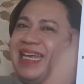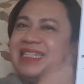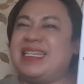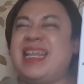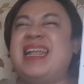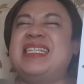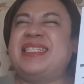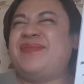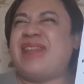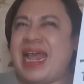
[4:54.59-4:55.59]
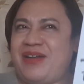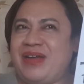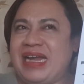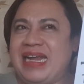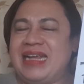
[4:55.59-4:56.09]
So that is
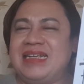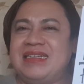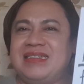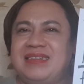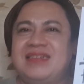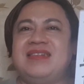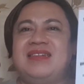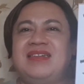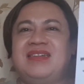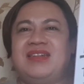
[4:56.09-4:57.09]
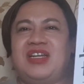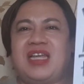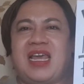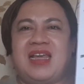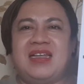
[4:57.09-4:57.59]
flattery.
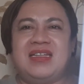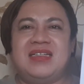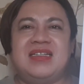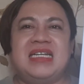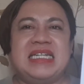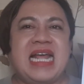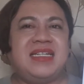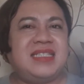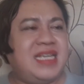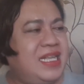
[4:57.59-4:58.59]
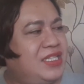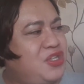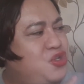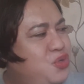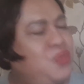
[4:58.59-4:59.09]
Okay. Next is
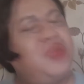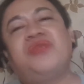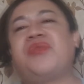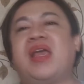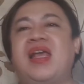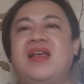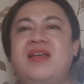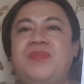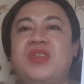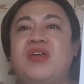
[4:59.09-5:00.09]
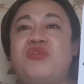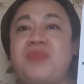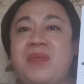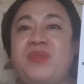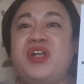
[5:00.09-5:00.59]
jewelry.
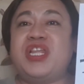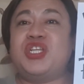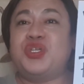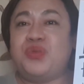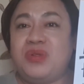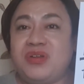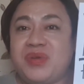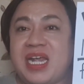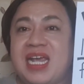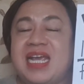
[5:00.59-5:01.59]
Remember that jewelry